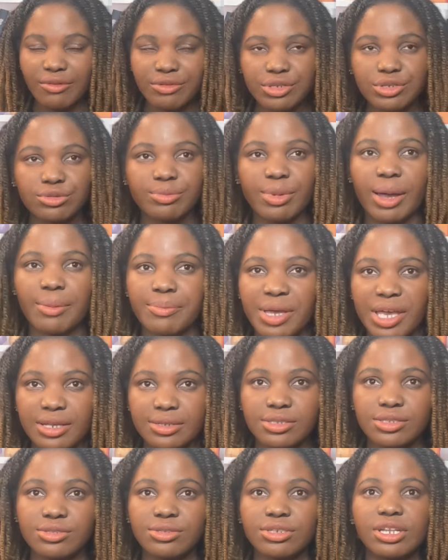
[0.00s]
will do my
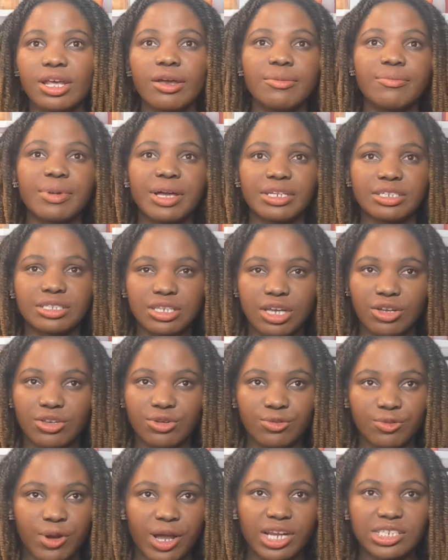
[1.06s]
best so that by the time
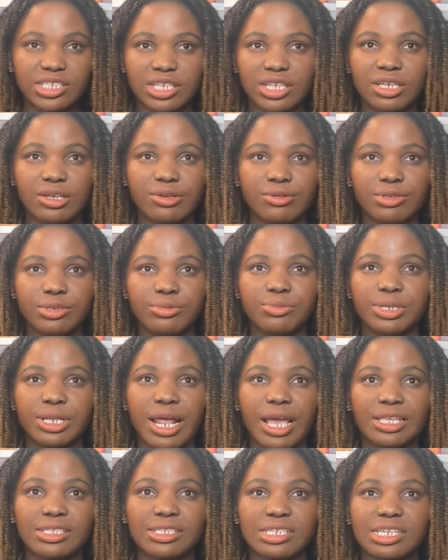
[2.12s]
you watch it, it will be
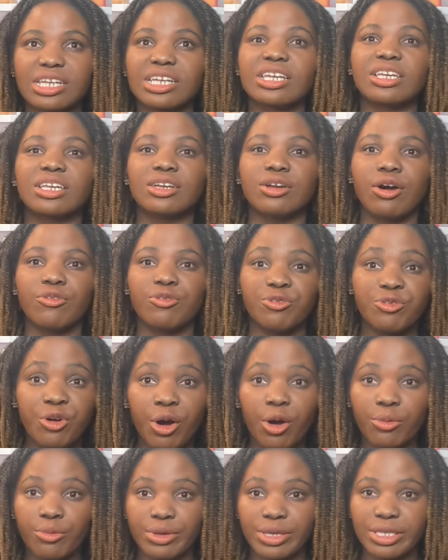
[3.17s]
like three or
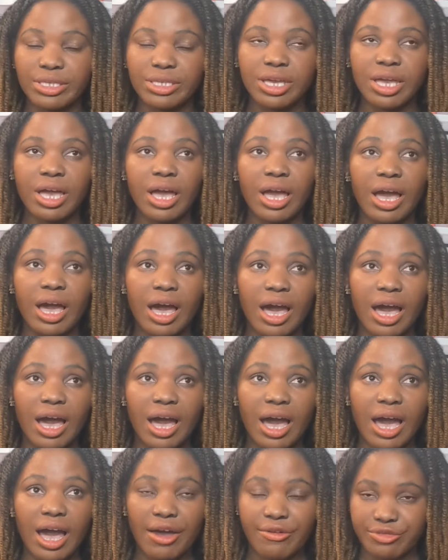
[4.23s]
four week
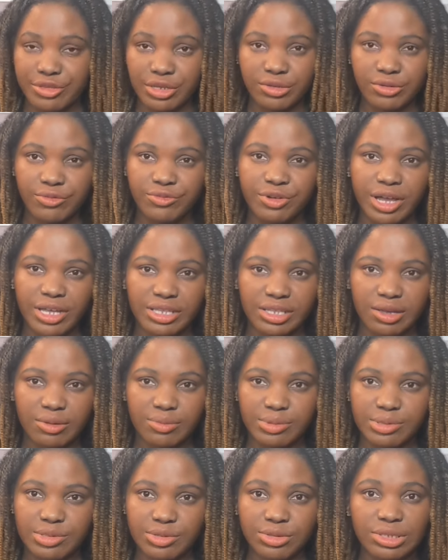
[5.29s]
after the final
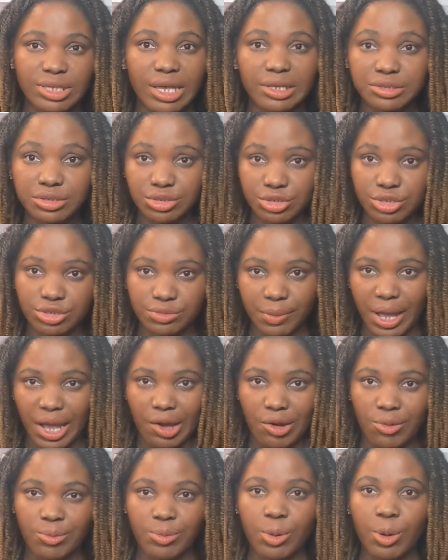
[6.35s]
episode. That's just my
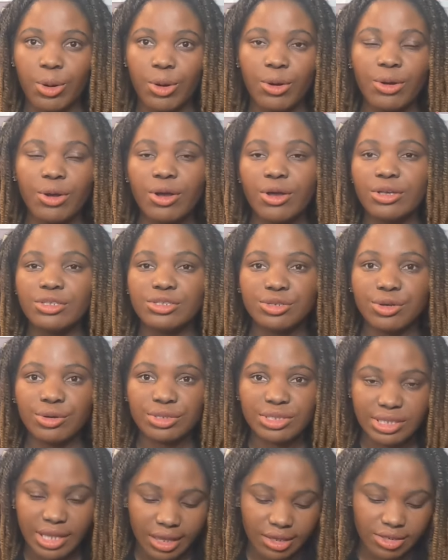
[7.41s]
hope. So
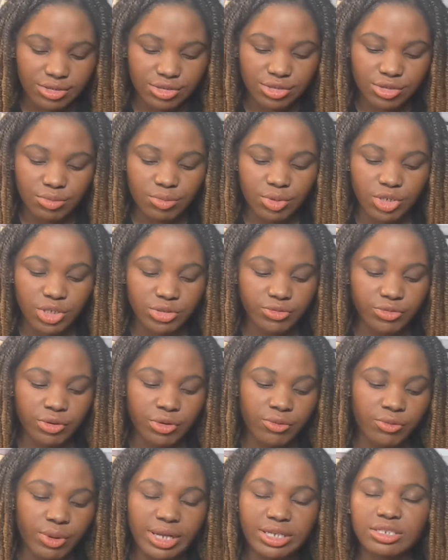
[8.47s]
thank you so much for
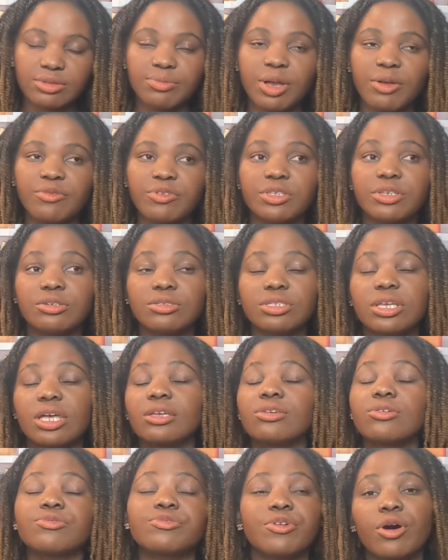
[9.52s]
watching my video.
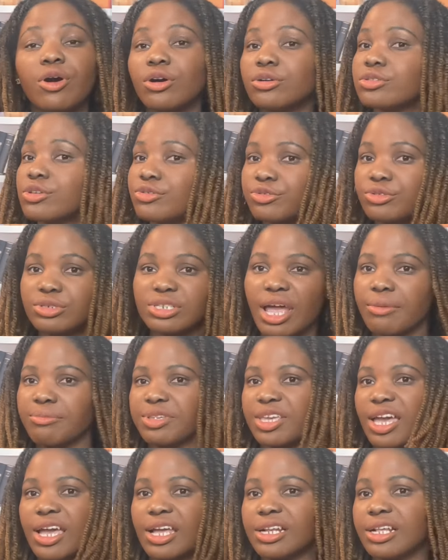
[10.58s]
Thank you for all the view that
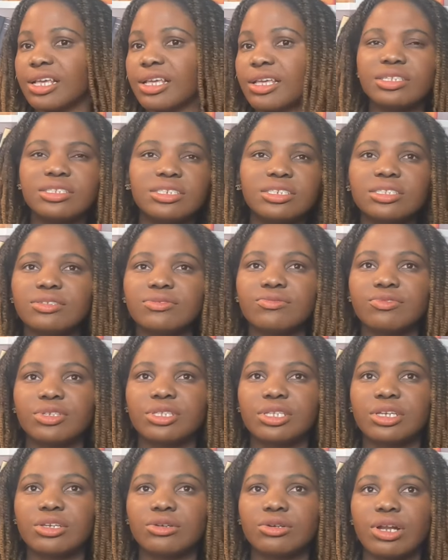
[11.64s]
I'm getting. Editing
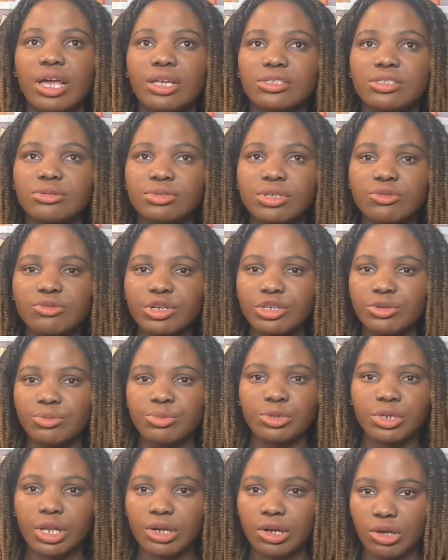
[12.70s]
video, like sometimes when you
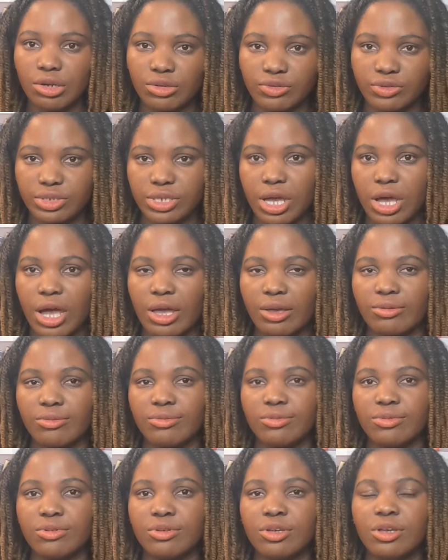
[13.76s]
put a lot of time,